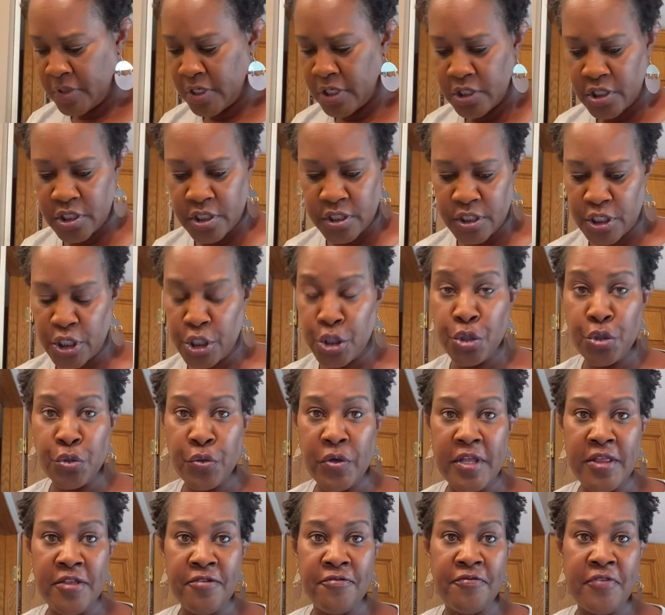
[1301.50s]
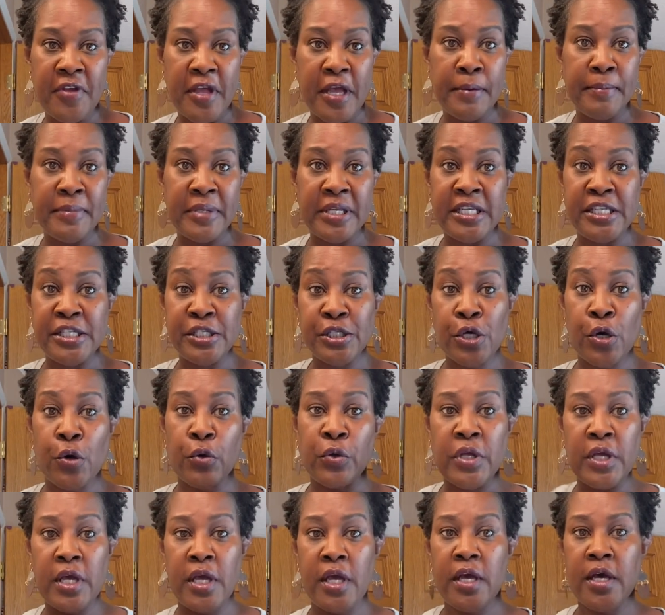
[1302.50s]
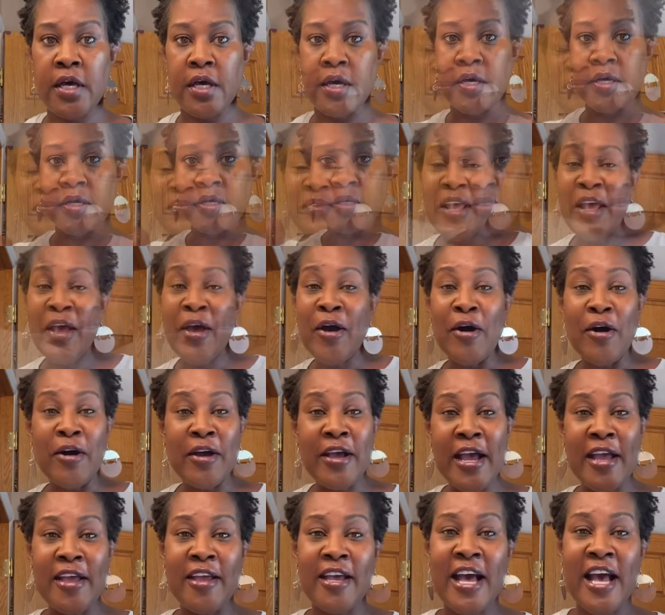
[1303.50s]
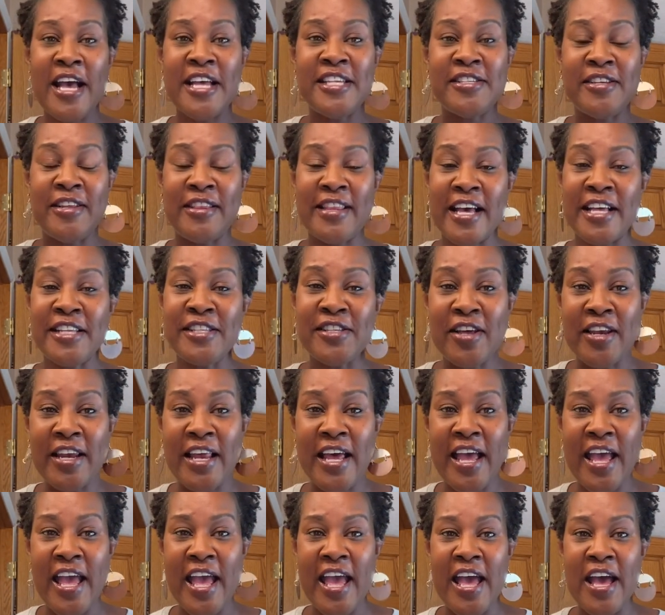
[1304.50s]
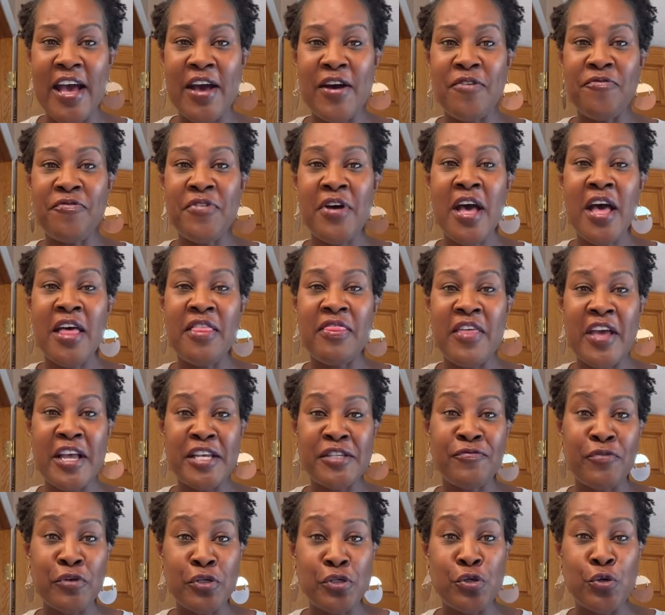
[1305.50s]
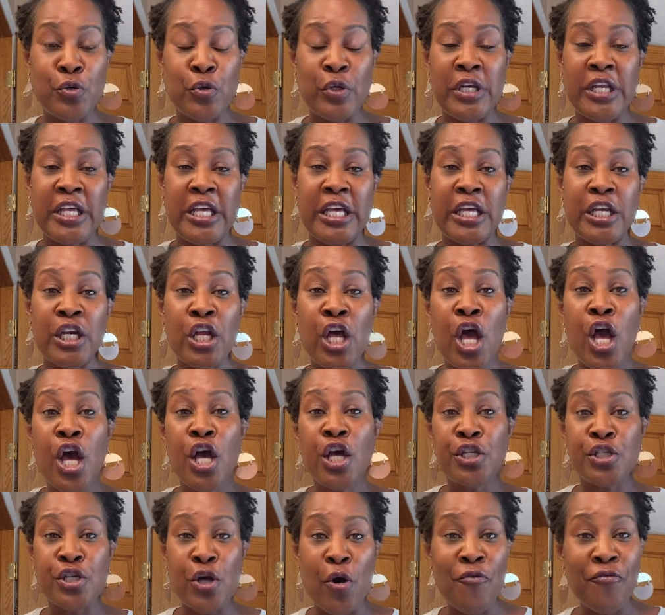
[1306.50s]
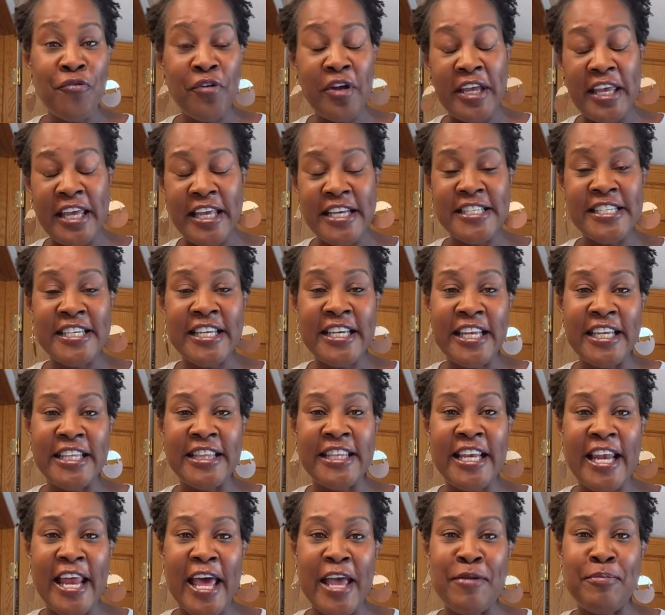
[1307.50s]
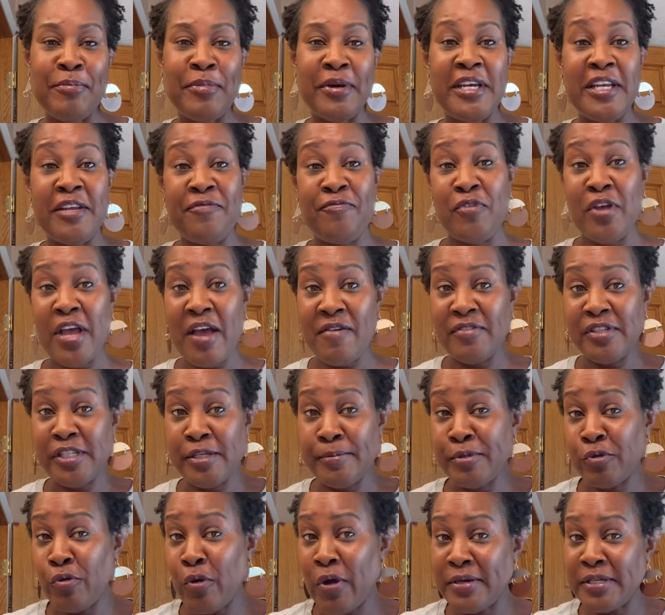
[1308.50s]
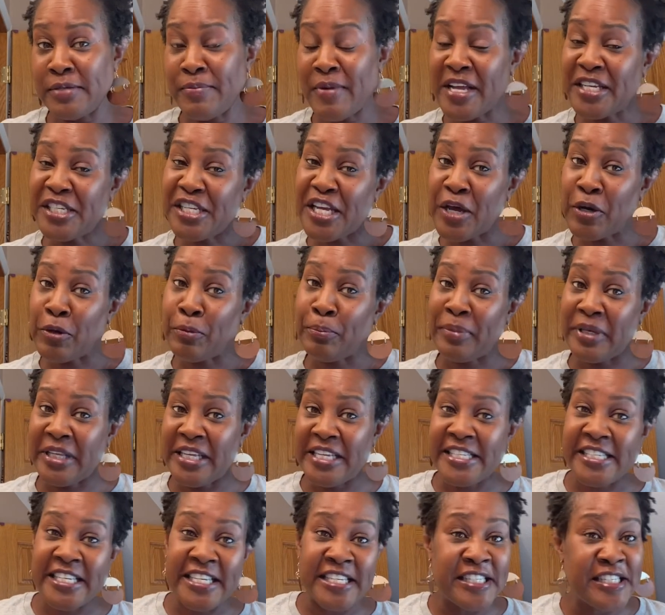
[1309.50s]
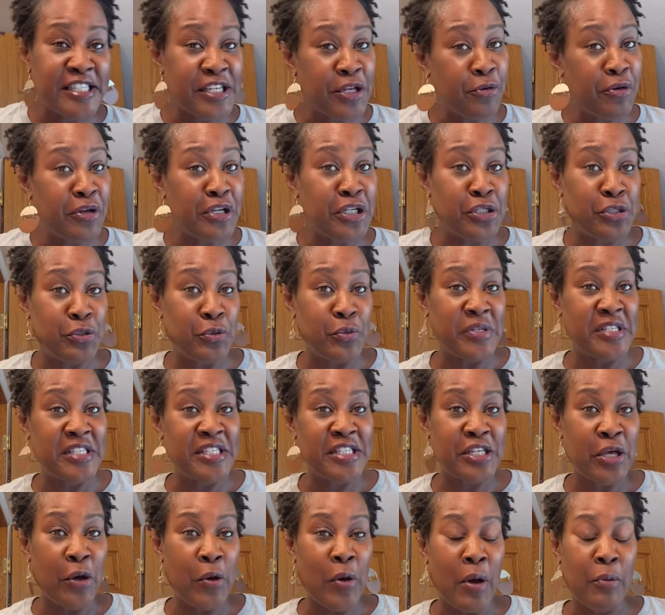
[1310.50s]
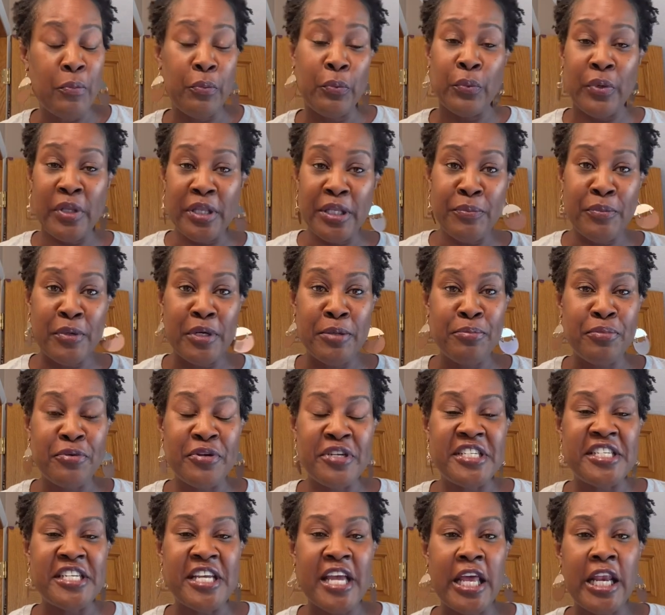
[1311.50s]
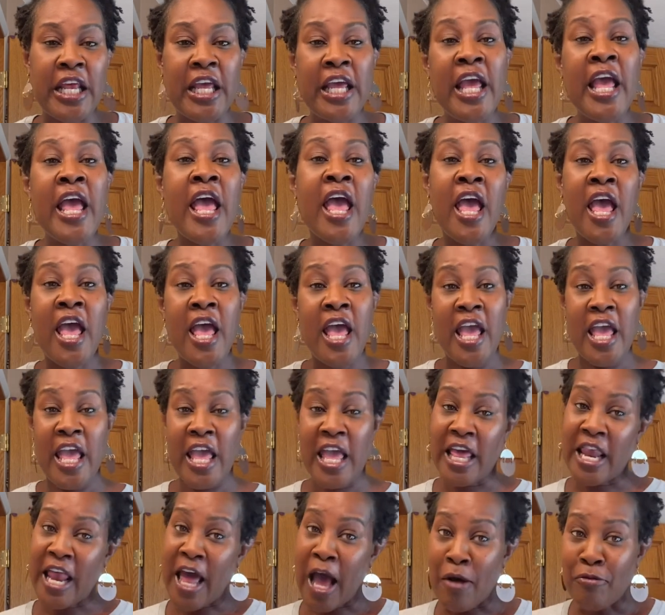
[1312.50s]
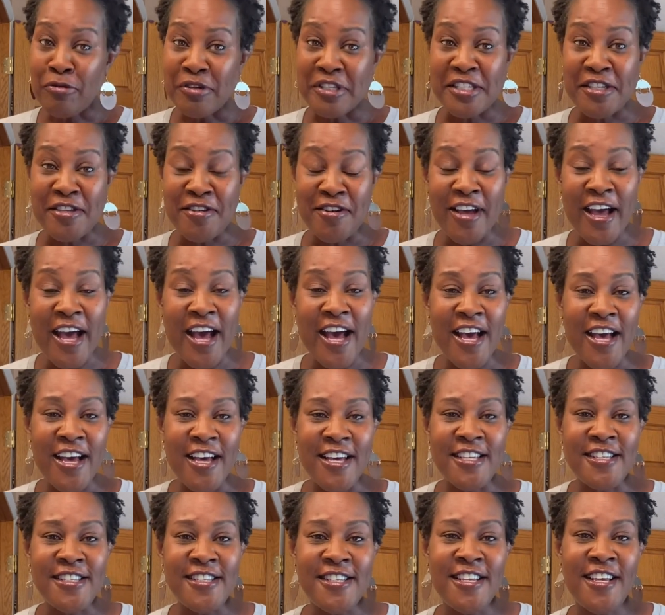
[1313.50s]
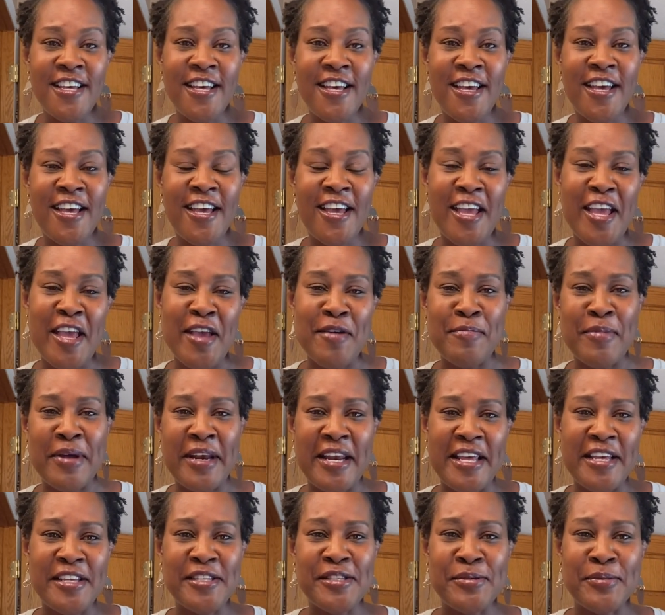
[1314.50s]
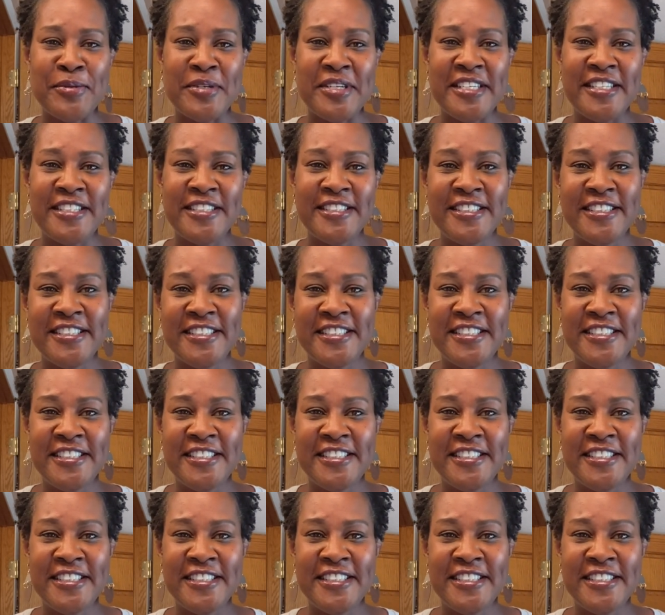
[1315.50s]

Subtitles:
Just enjoy the family, so yeah. Okay, guys, so that's all I have. Thanks for tuning in. Don't forget to click the like button. If you haven't subscribed to my channel, please consider doing so. I really would appreciate it. And I will see you guys in my next one.